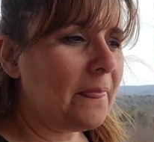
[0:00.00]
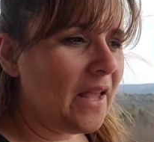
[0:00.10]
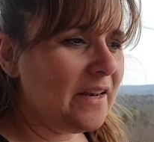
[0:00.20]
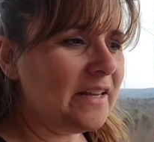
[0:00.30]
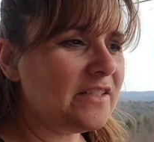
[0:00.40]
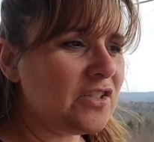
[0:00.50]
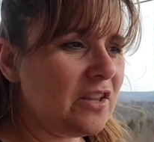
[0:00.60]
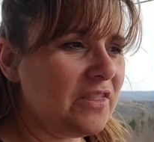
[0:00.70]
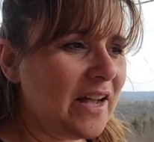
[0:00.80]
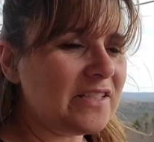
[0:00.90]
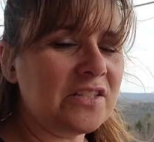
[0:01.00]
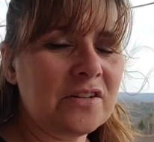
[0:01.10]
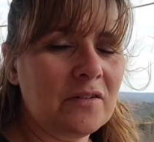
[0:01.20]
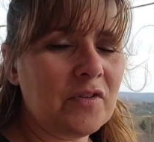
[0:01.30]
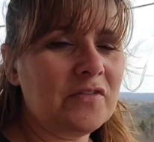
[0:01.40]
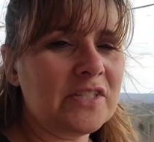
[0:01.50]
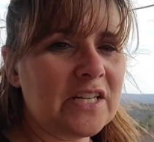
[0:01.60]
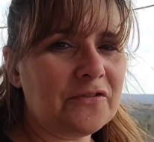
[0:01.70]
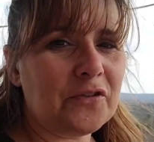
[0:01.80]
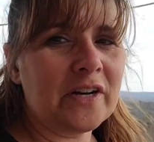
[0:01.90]
and that's enough of a
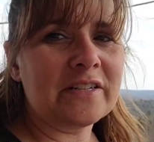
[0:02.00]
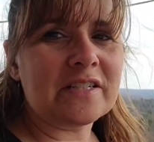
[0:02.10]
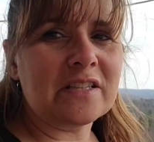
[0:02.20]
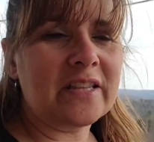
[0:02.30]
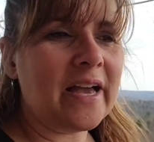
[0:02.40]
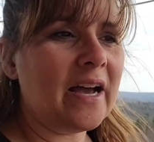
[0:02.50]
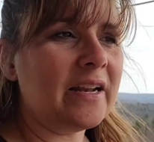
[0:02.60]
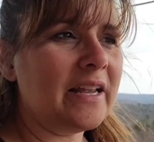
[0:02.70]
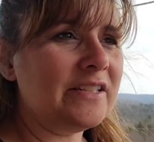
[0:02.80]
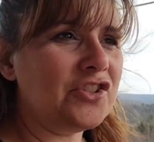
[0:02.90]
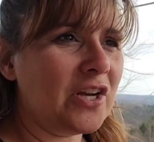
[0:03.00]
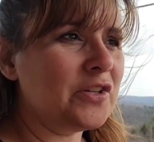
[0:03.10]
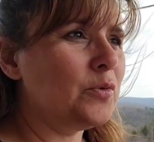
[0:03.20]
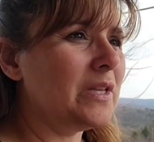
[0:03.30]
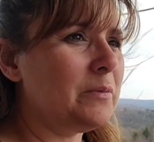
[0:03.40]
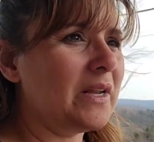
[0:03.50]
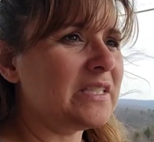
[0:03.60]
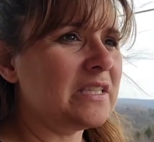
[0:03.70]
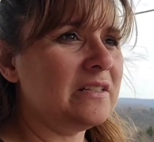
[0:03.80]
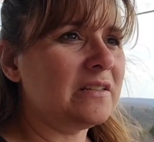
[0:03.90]
difference that it genuinely
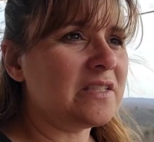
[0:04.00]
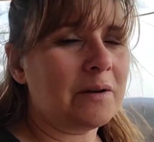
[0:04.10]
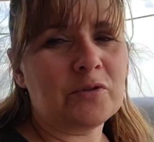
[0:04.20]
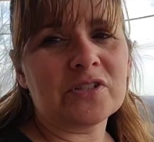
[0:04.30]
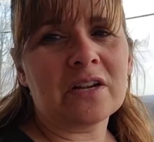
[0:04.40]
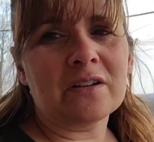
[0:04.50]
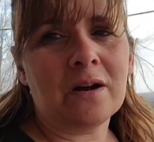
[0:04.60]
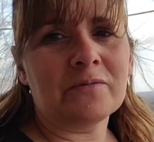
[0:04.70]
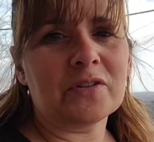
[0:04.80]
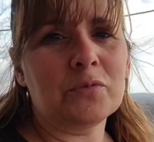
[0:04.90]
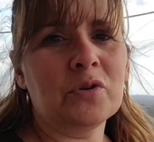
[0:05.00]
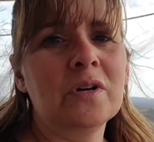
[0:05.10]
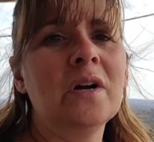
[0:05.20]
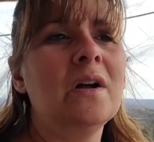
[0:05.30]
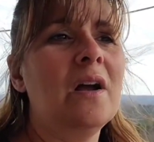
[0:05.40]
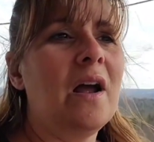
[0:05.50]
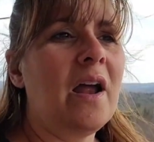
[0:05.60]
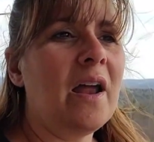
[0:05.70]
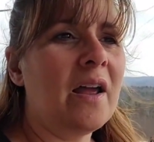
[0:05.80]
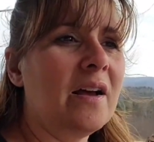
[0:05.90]
makes the summers uncomfortable,
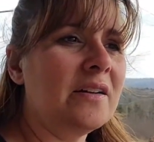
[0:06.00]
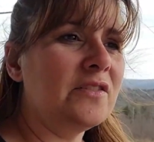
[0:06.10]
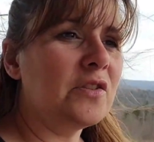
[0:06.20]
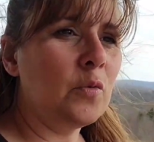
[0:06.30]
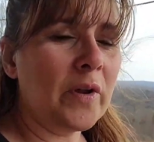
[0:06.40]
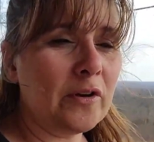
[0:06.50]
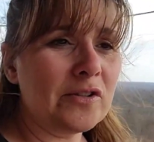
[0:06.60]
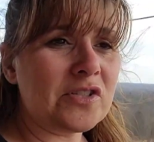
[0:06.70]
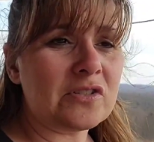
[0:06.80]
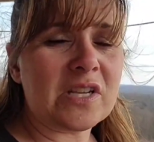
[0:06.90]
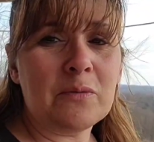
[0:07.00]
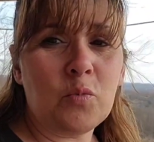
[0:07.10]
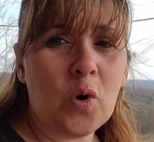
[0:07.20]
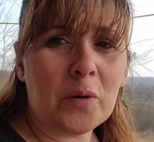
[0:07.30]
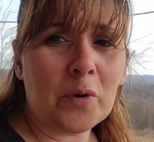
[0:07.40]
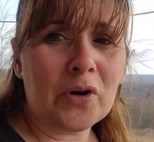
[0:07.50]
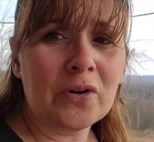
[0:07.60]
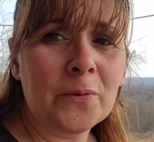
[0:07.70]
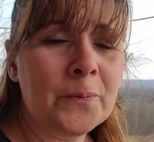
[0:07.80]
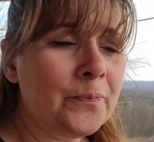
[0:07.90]
and the winters seem
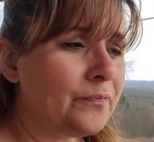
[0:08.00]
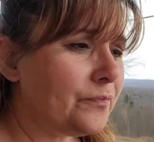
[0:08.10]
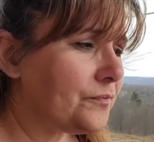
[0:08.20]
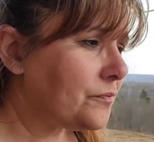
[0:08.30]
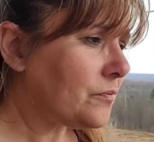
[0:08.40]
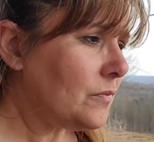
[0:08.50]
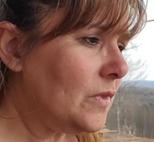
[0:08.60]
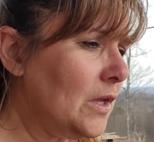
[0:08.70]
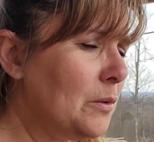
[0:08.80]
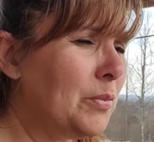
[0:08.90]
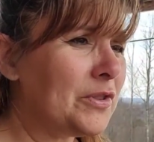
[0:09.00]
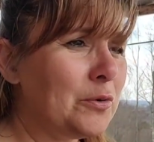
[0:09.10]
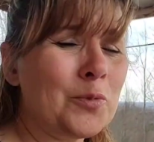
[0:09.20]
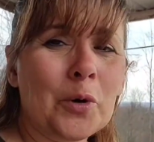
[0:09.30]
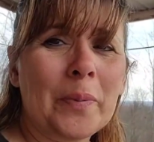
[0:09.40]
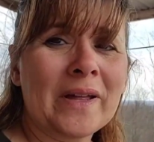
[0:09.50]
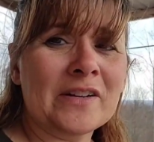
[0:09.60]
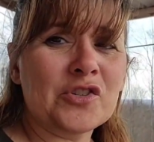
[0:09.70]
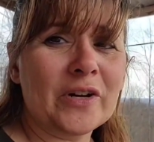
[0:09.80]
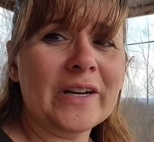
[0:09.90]
warmer, but they're more
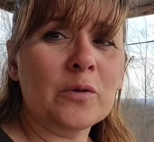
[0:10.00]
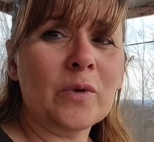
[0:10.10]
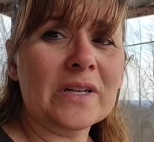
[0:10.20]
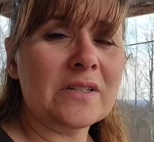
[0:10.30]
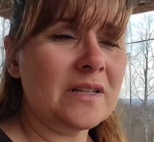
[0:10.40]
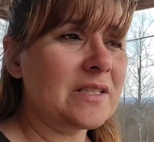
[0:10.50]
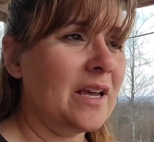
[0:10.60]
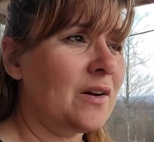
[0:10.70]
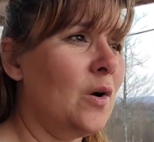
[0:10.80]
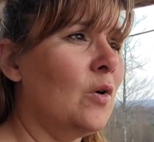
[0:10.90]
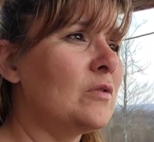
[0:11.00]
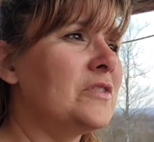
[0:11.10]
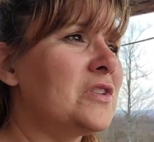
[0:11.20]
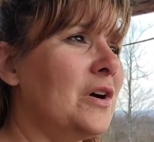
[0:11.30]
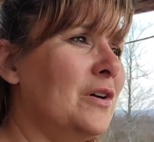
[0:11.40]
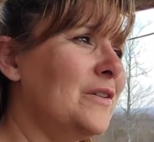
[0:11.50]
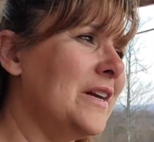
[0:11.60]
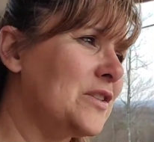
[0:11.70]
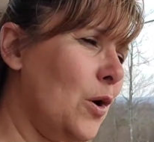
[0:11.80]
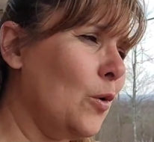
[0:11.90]
penetrating when it does get cold. So
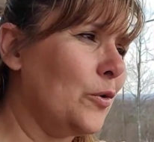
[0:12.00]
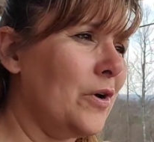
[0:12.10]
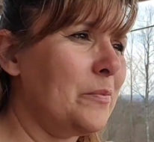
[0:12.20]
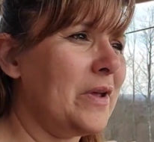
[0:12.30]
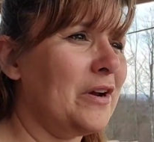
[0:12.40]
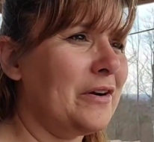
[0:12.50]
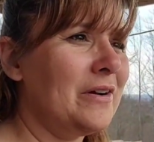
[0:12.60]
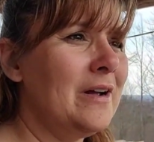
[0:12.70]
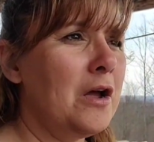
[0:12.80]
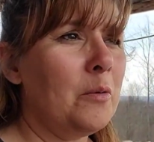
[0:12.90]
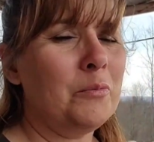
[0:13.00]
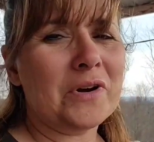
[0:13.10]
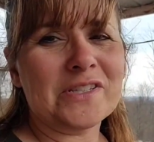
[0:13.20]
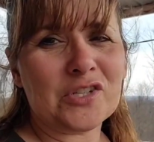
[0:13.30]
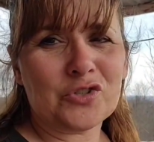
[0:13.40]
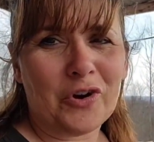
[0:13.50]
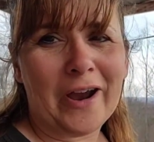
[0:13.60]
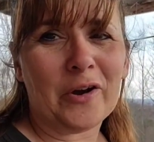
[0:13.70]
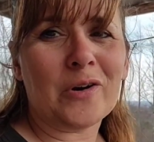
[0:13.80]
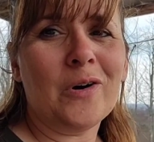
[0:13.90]
it's colder up here, but it's a
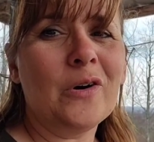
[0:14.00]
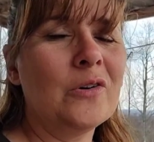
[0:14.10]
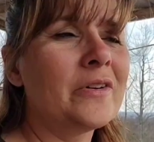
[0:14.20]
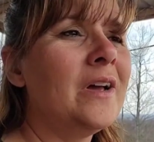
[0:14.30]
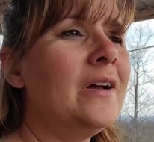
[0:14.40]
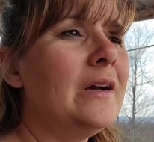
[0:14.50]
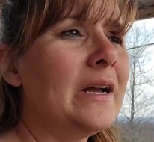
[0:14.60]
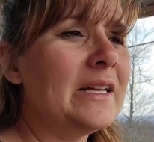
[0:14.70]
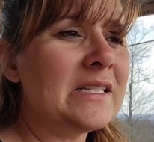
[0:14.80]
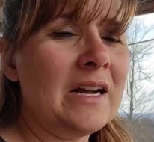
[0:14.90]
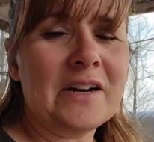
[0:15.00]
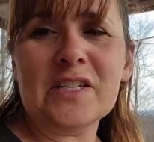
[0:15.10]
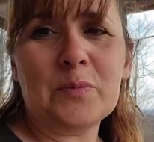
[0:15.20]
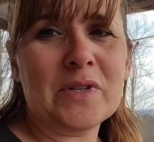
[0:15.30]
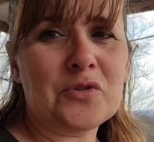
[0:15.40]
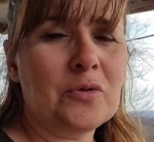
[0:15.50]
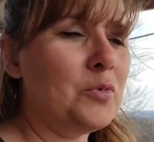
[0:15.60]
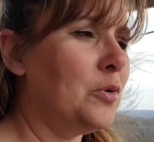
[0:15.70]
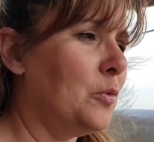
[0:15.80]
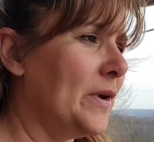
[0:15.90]
drier cold. It's not as
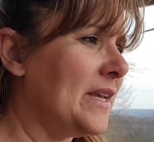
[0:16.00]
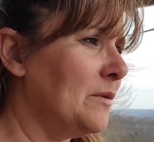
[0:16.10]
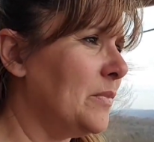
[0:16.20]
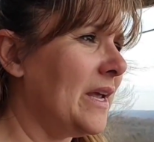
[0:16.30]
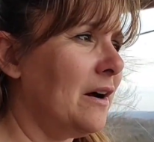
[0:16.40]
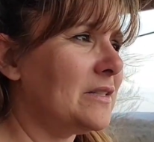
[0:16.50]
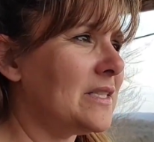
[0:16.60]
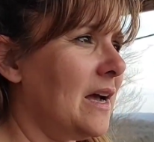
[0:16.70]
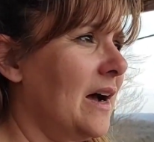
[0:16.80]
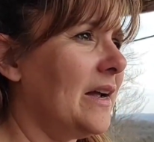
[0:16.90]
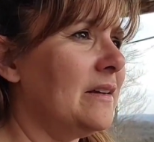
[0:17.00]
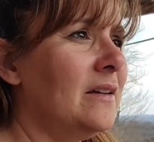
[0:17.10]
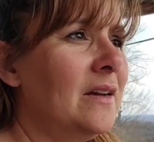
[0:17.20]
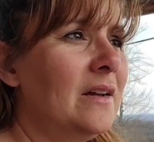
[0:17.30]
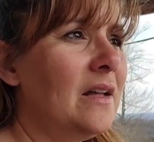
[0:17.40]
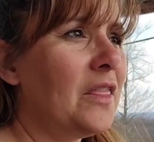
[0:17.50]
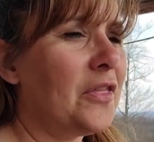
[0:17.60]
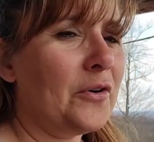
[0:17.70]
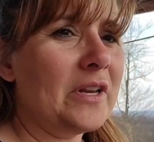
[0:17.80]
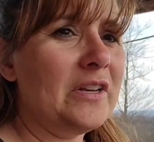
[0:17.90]
miserable. We can be outside
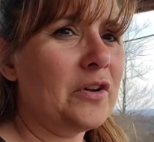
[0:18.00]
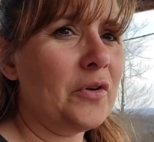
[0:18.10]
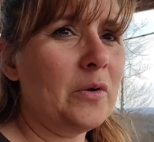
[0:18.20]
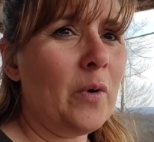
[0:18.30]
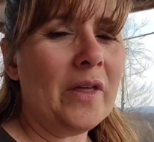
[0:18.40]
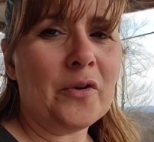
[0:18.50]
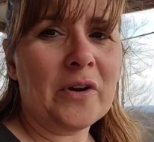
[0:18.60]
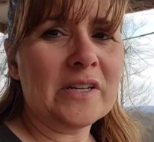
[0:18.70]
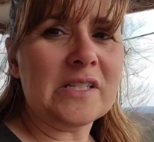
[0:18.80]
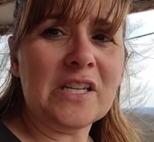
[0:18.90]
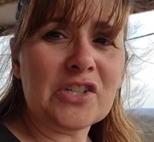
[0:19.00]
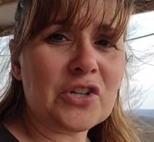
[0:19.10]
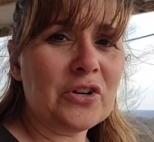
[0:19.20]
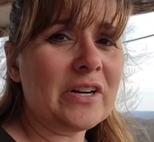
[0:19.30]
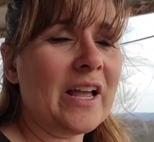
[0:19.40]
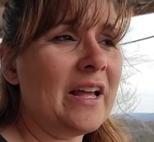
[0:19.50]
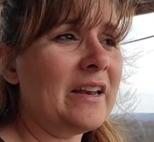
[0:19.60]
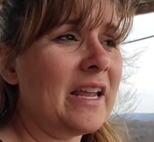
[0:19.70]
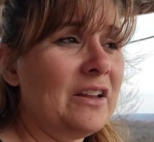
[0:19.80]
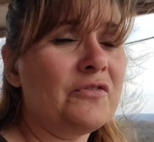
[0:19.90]
30-degree weather in a t-shirt,
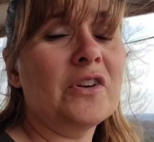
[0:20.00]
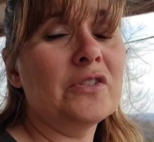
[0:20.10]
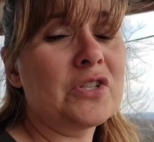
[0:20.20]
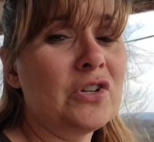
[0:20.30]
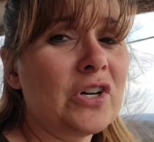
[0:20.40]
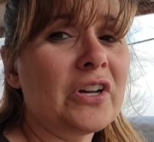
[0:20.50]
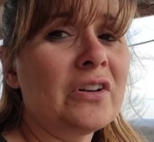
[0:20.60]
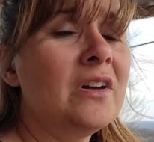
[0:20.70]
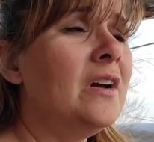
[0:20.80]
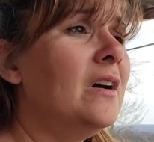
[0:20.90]
and it feels good.